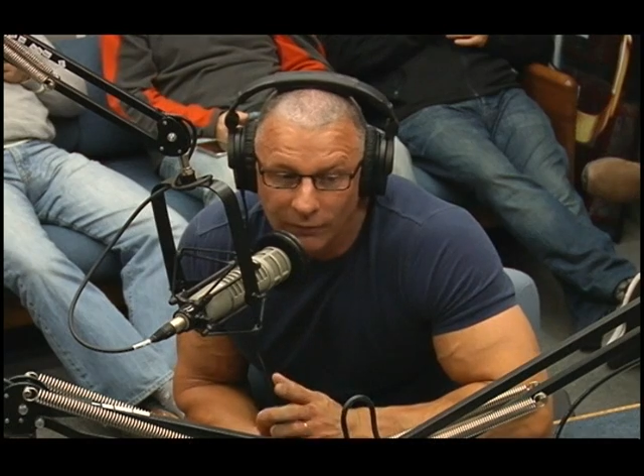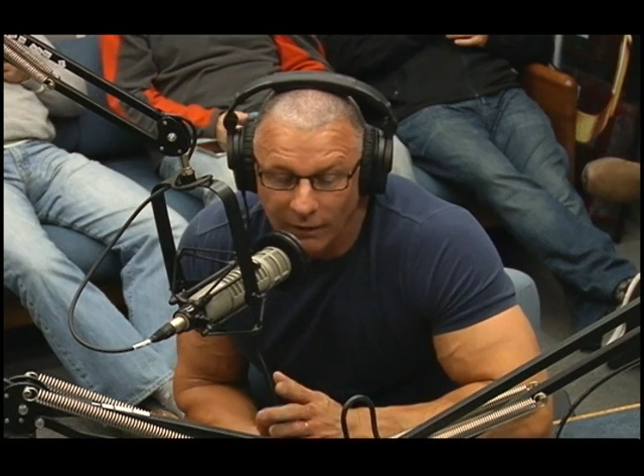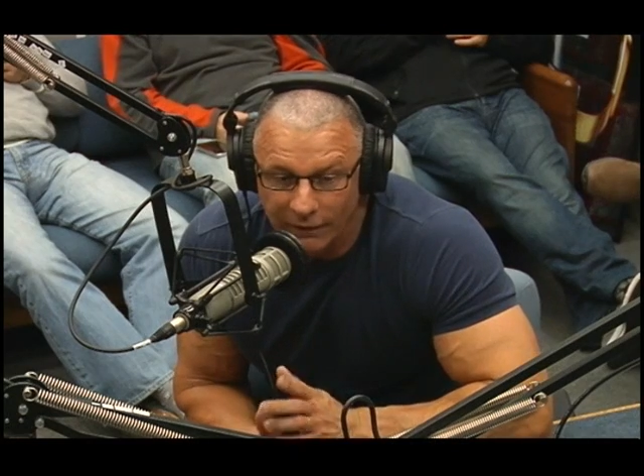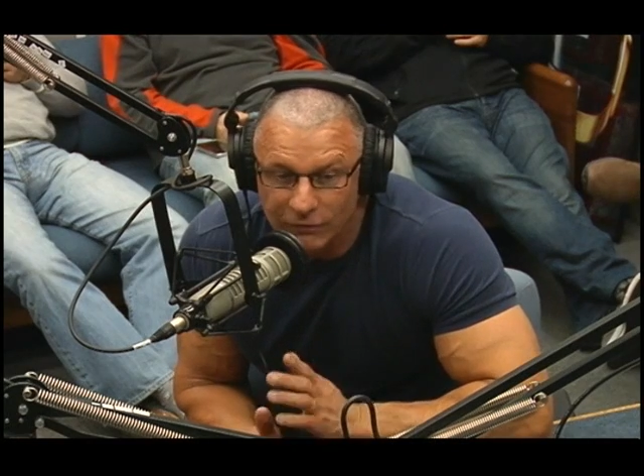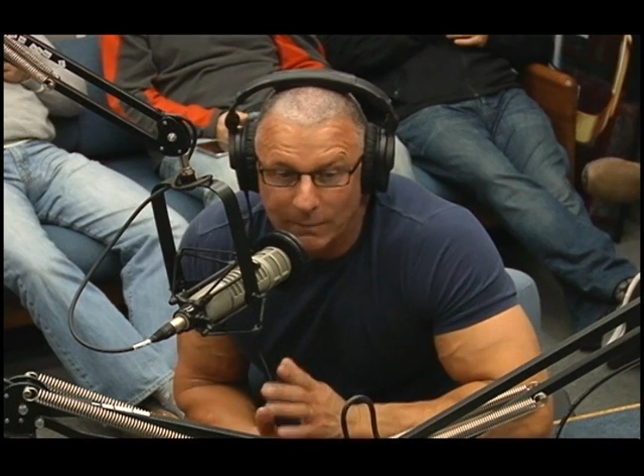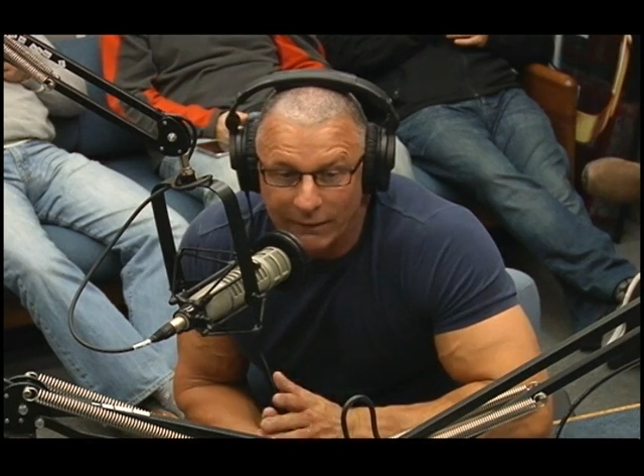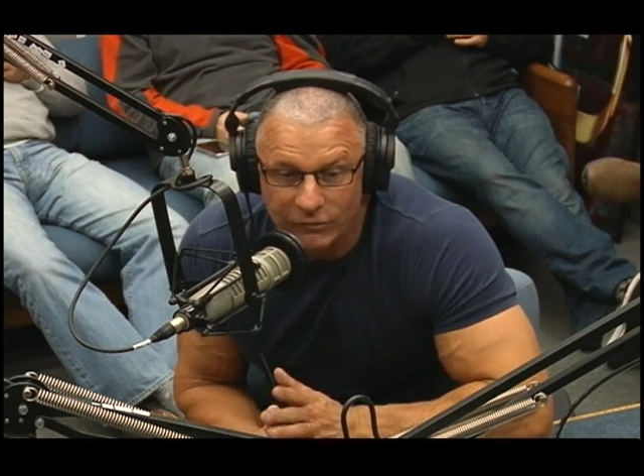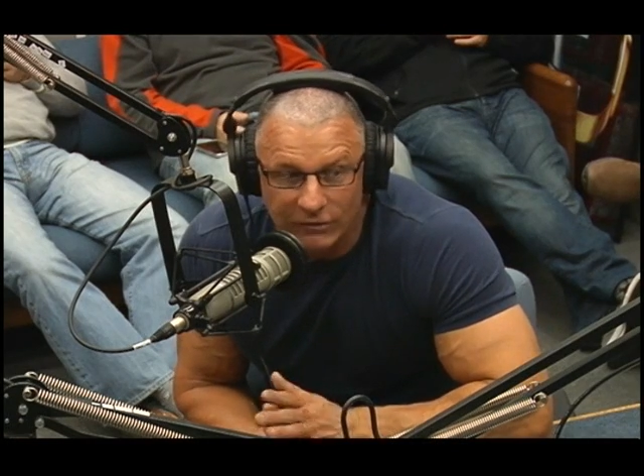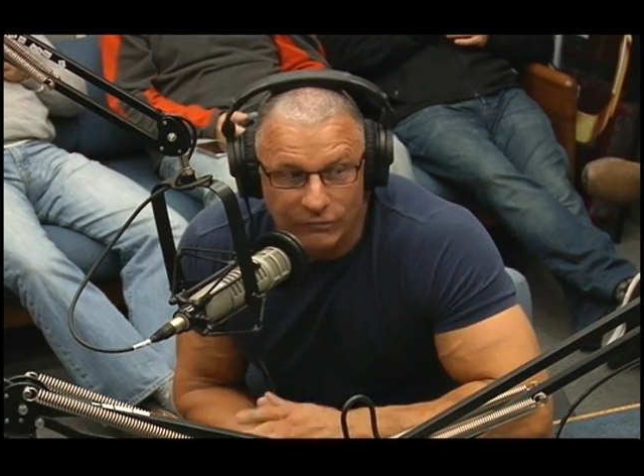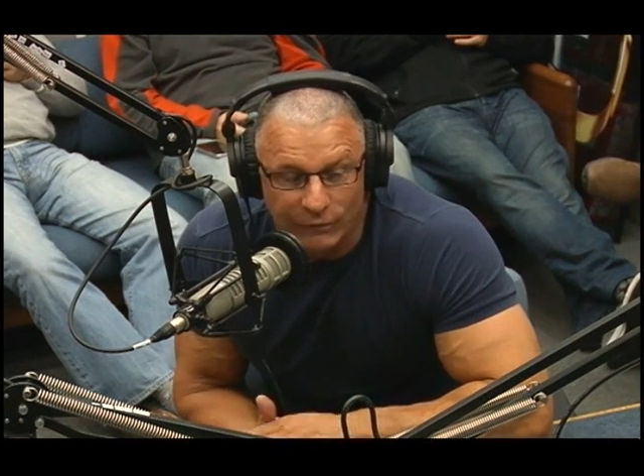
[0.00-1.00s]
uh,
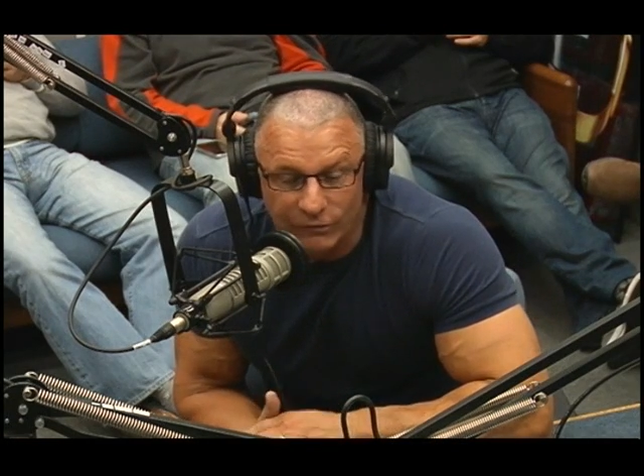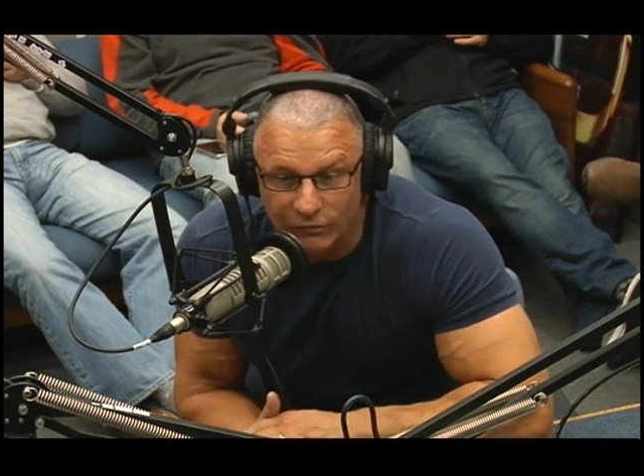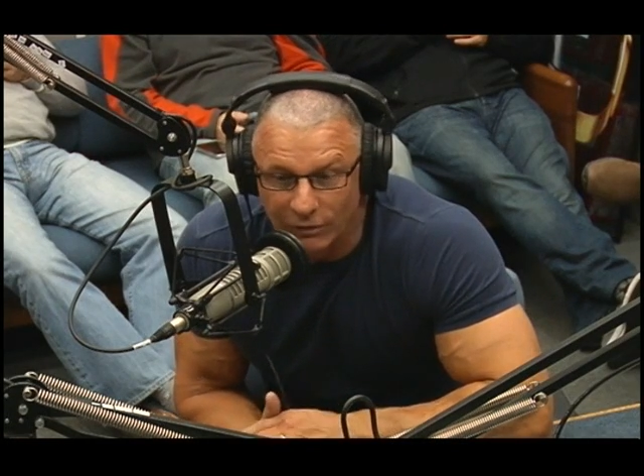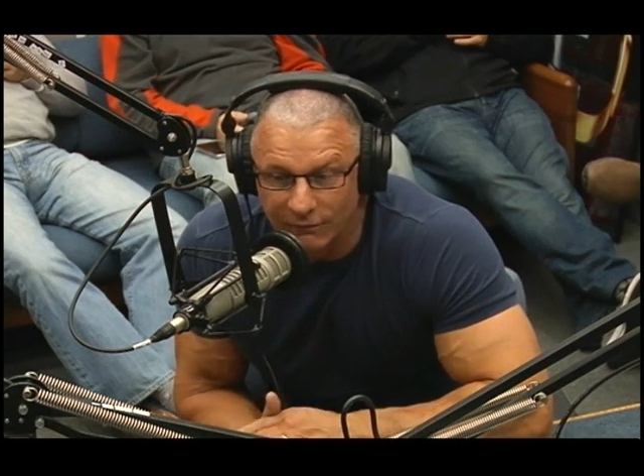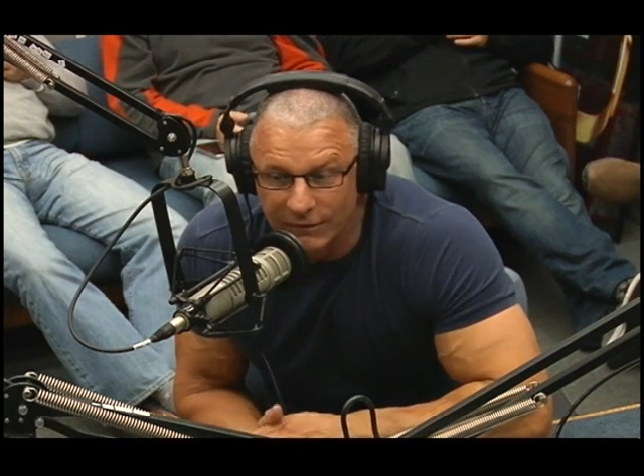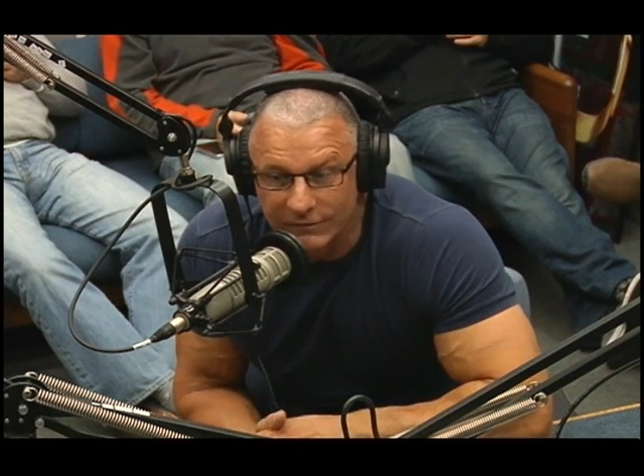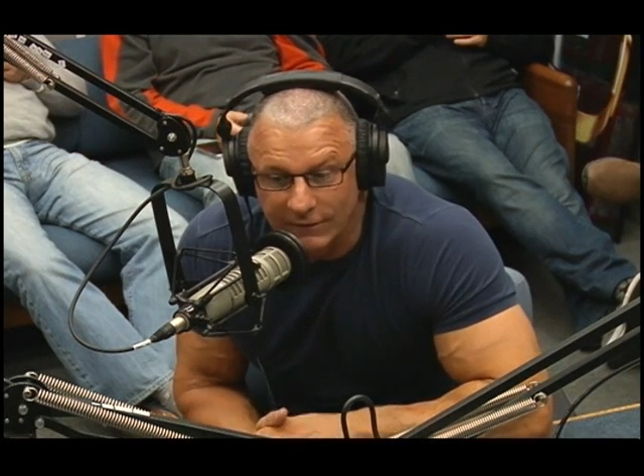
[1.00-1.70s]
spouses, for your service,